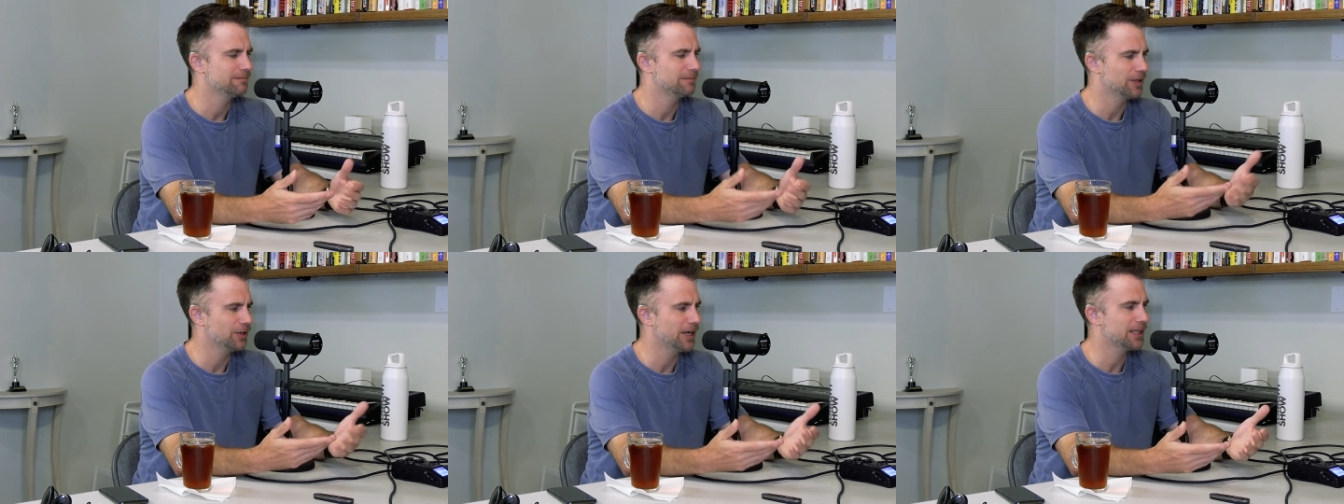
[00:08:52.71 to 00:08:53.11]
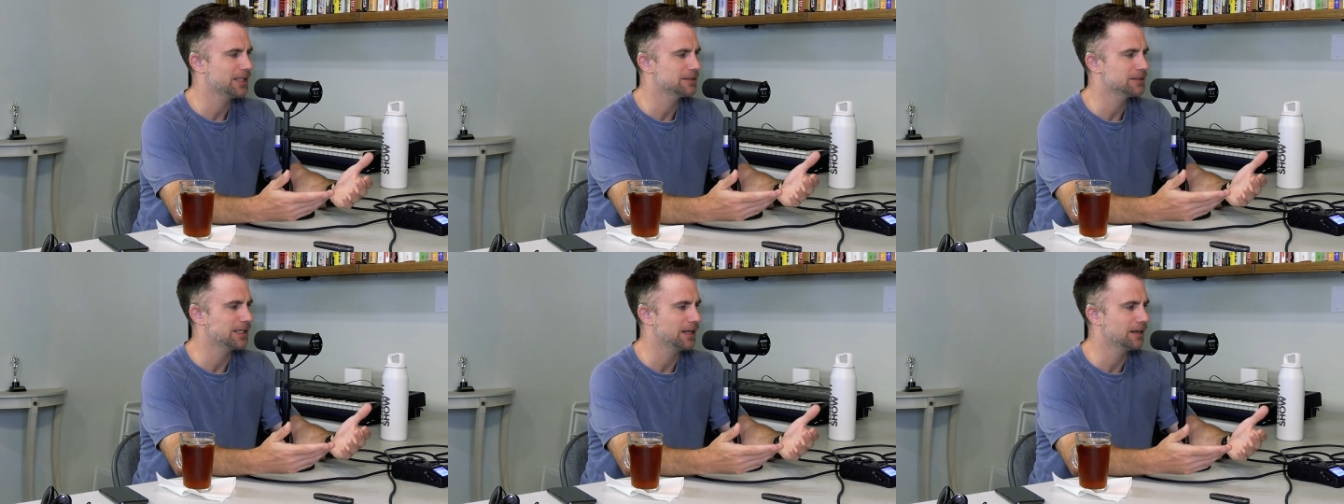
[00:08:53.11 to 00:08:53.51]
They're at
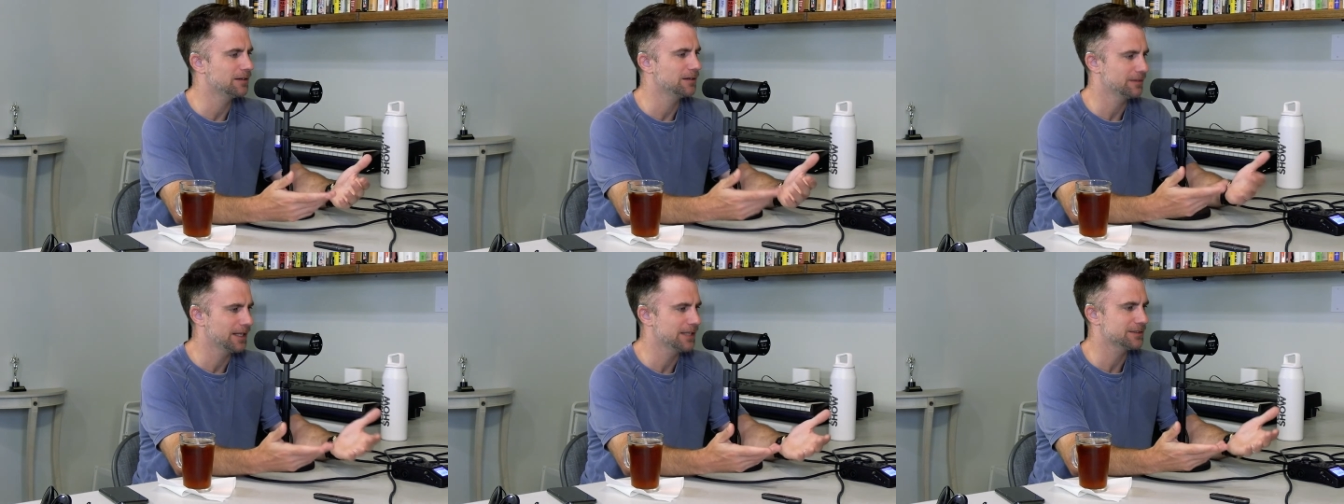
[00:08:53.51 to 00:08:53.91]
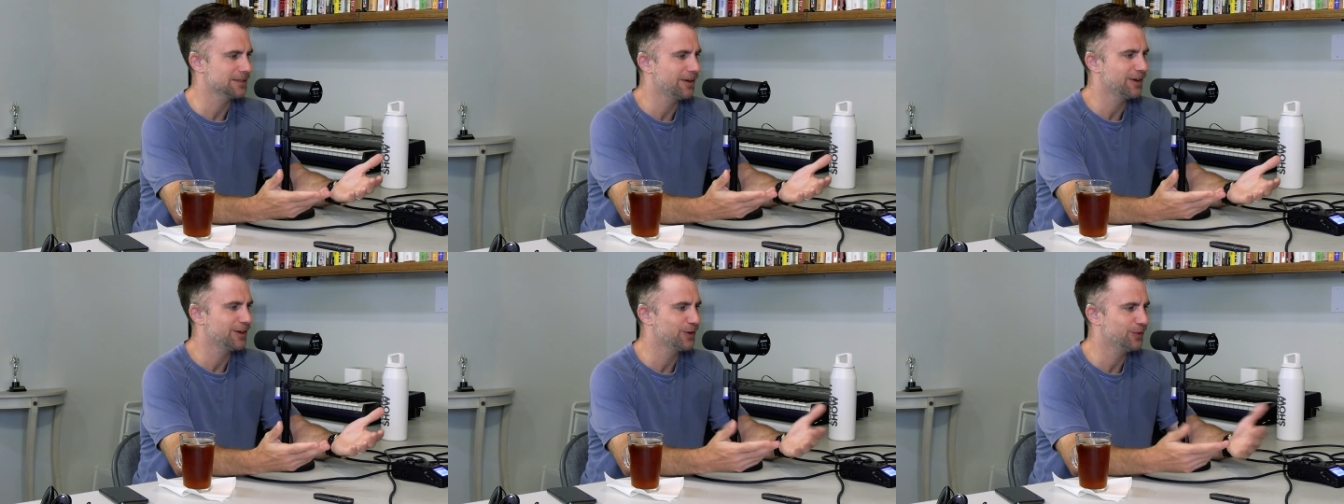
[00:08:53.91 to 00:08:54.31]
the cellar, and that's
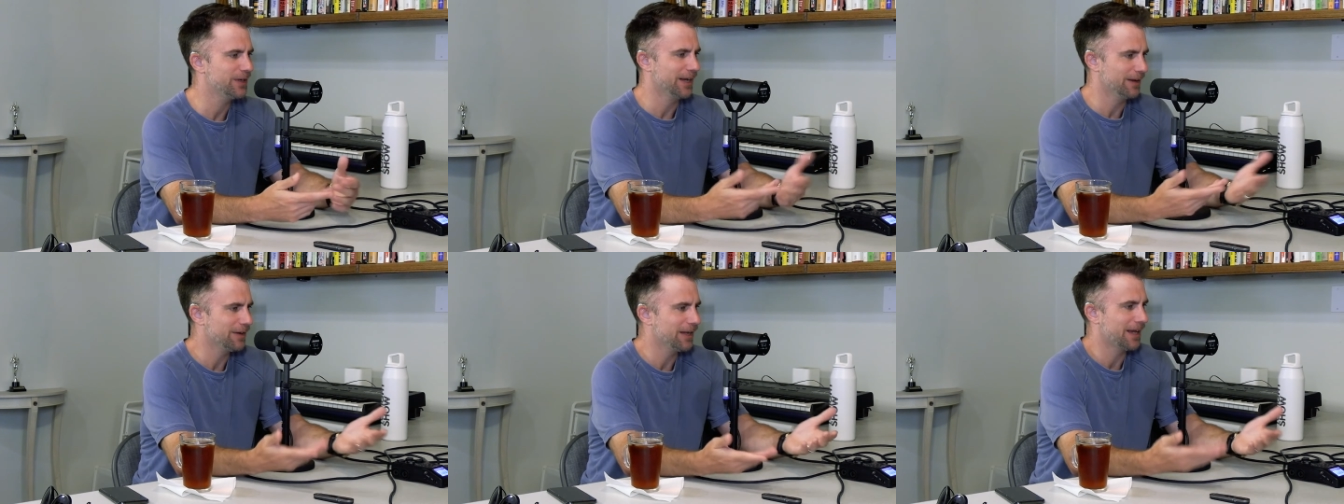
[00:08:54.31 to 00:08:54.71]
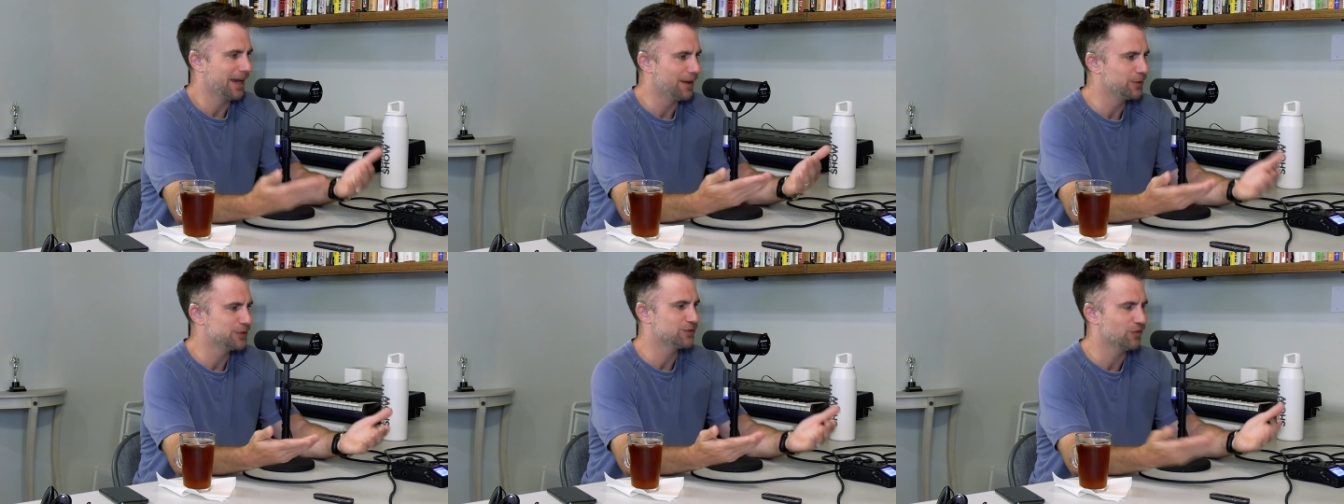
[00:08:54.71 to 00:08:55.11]
Colin Quinn.
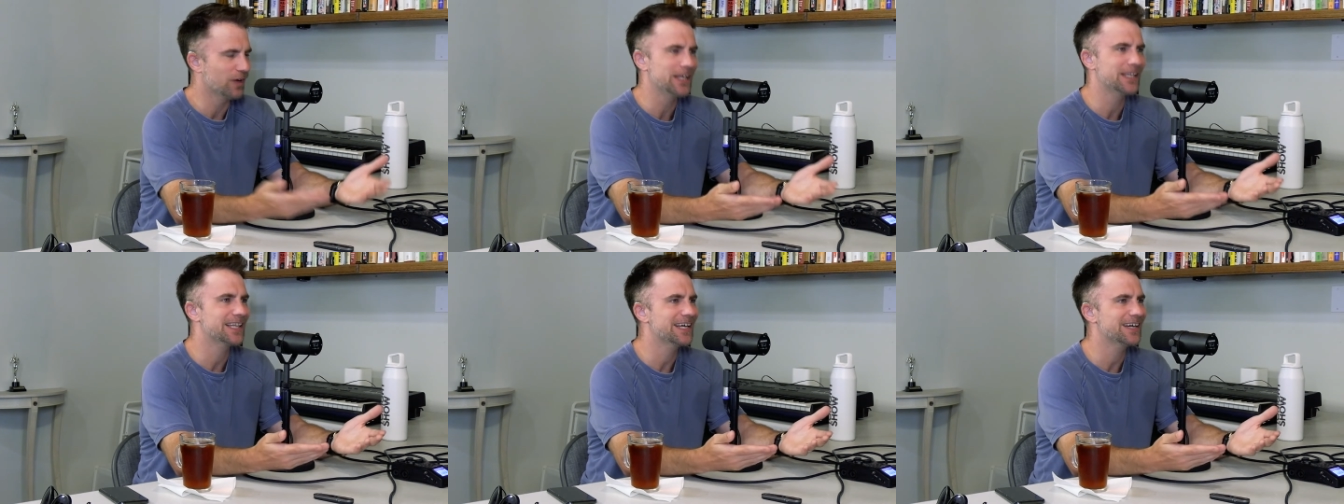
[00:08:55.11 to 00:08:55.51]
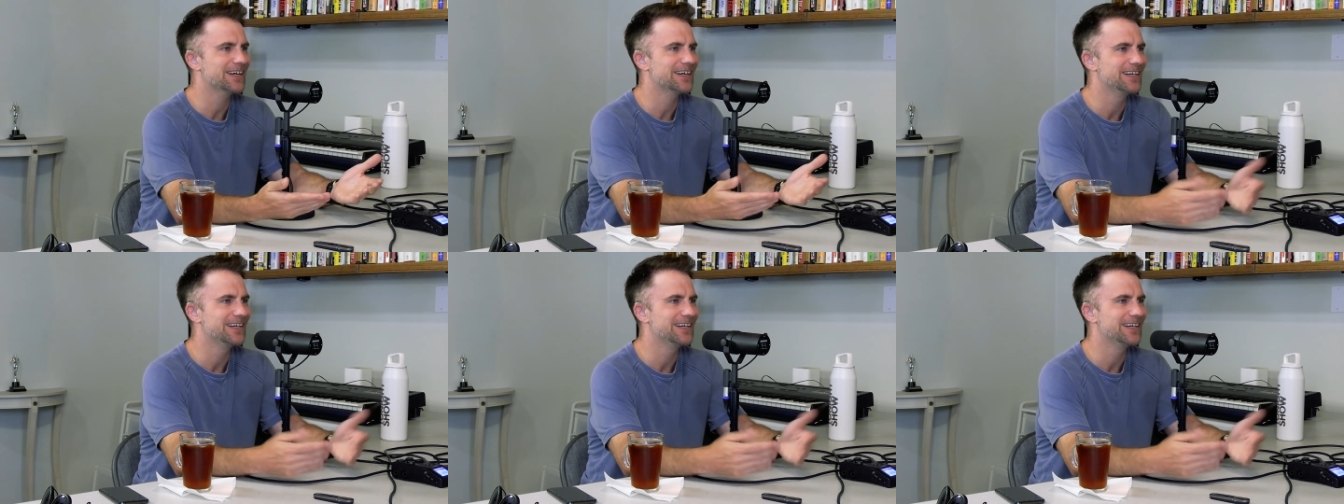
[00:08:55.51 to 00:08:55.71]
I was right there.